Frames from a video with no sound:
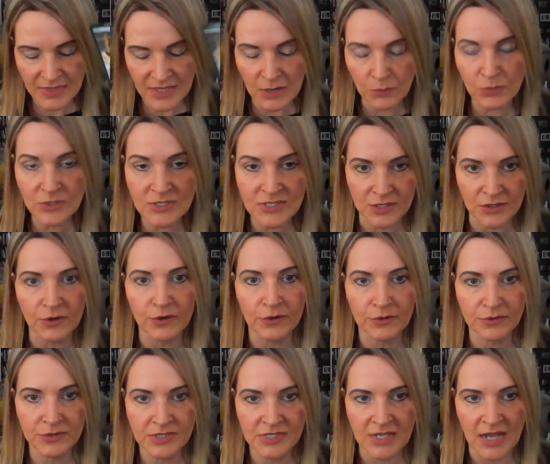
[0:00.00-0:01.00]
It was an
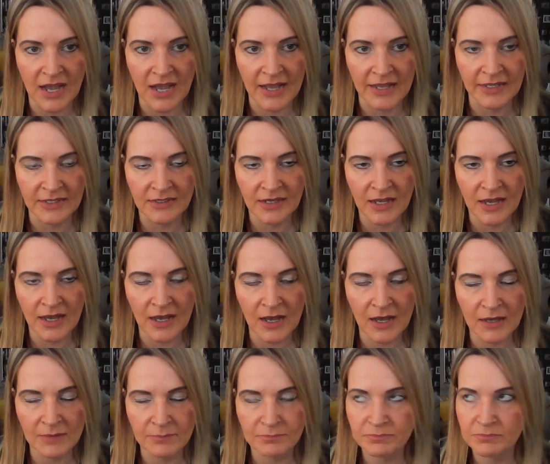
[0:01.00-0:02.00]
earth sign.
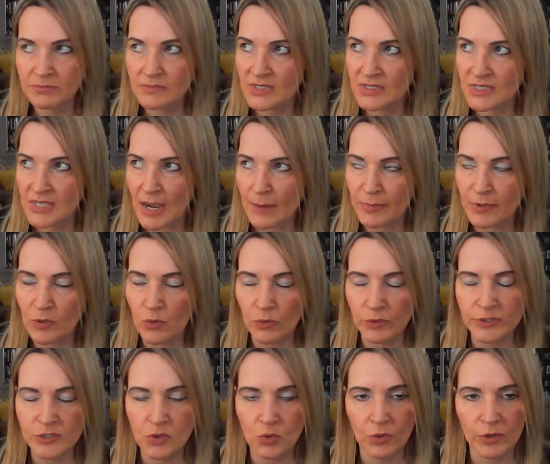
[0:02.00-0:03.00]
Uh,
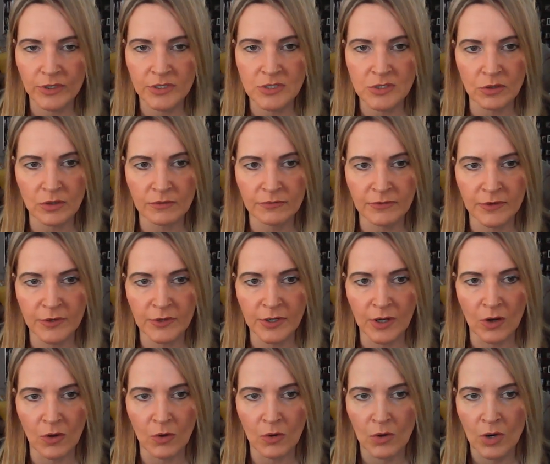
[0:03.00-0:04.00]
Capricorn, Taurus, or
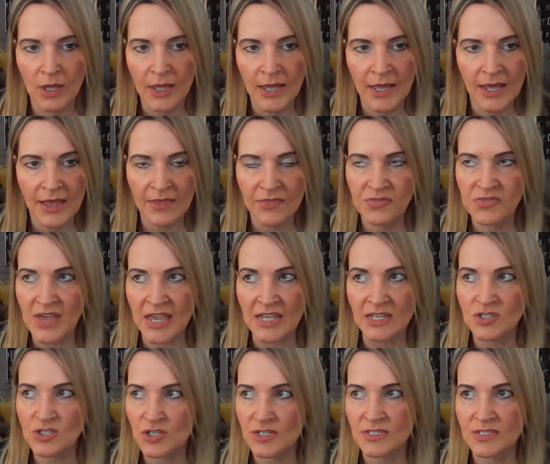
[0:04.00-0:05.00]
Virgo,
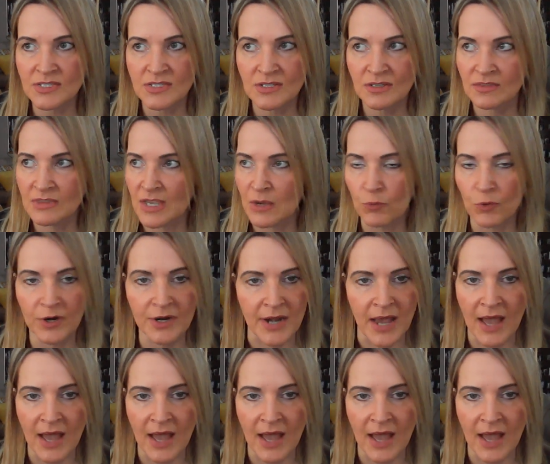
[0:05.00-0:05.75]
they just, they were